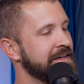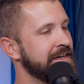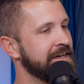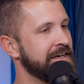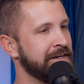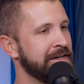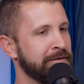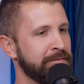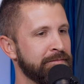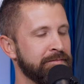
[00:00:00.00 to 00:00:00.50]

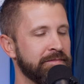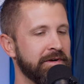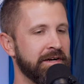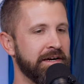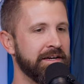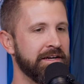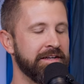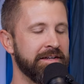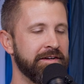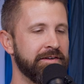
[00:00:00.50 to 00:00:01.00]

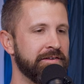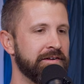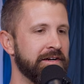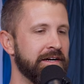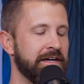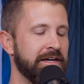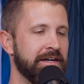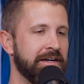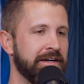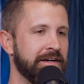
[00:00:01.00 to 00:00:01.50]

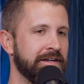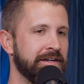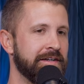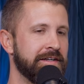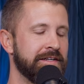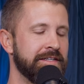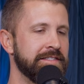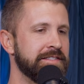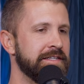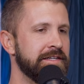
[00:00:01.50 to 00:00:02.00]
I
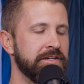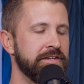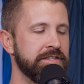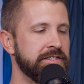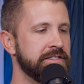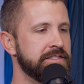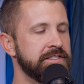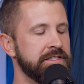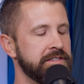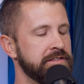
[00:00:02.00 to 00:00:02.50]
continued to
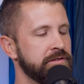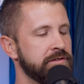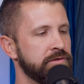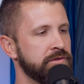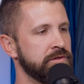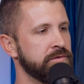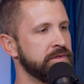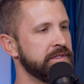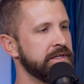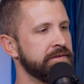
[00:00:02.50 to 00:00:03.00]
just seek the
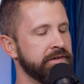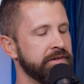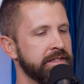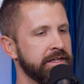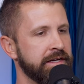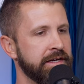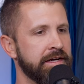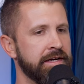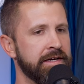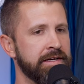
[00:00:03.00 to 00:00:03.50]
Lord with
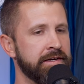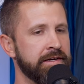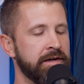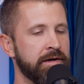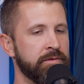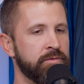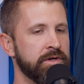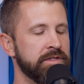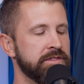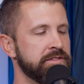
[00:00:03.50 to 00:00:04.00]
everything I had, and
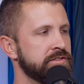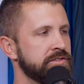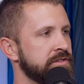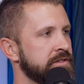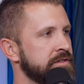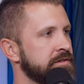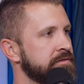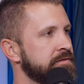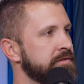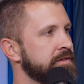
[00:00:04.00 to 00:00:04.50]
I wanted to
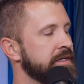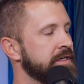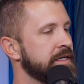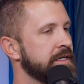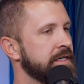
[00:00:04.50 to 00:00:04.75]
serve.